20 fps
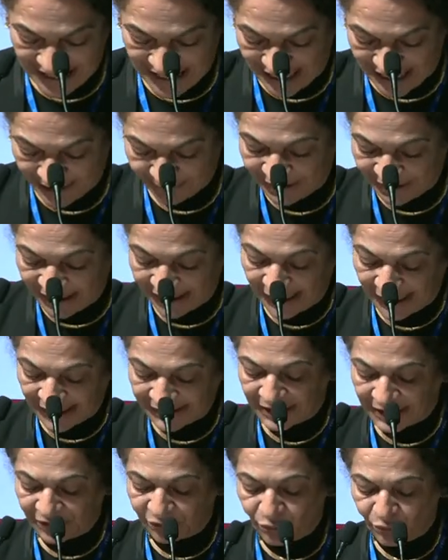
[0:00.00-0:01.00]
I'm
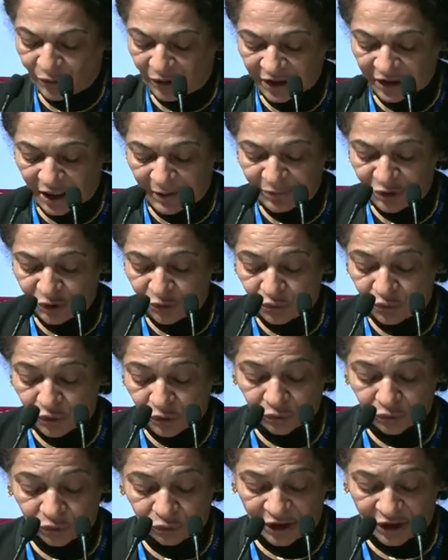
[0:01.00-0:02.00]
delighted to welcome you
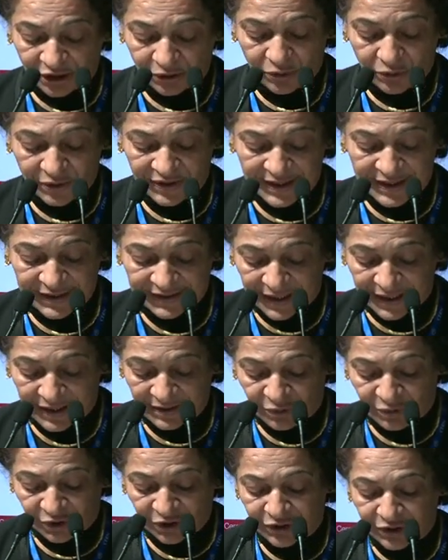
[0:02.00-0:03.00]
all to the closing
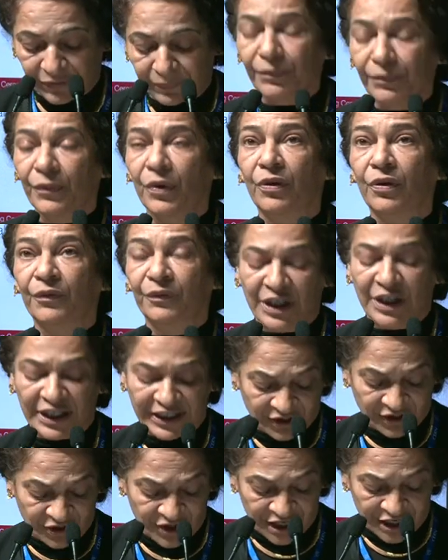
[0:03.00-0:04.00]
ceremony of the
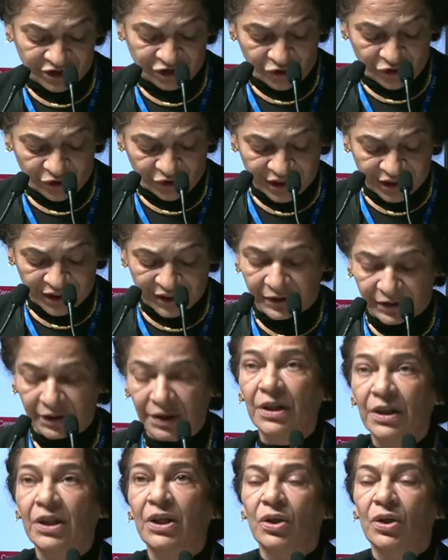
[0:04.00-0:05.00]
International Year
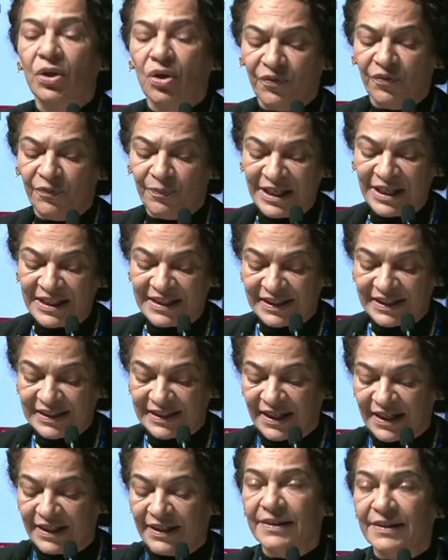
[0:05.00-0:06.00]
of Basic
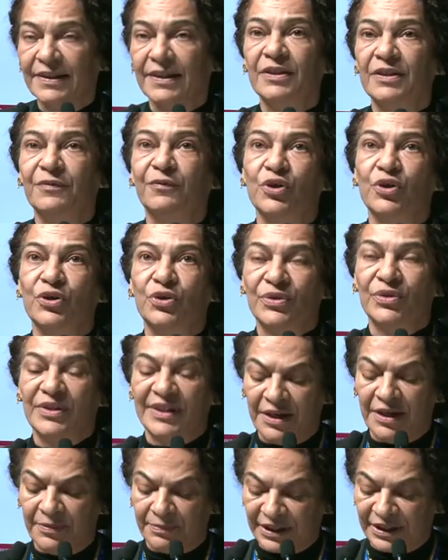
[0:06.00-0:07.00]
Sciences for
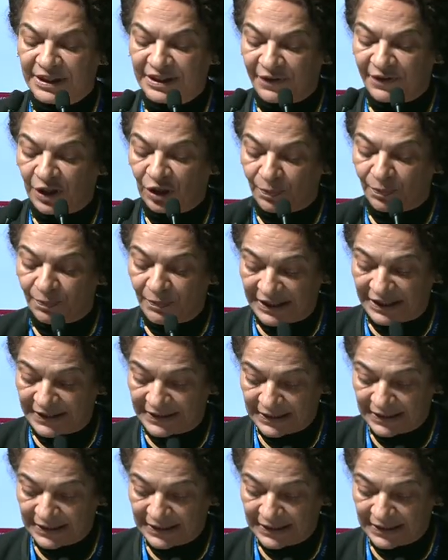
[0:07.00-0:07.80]
Sustainable Development.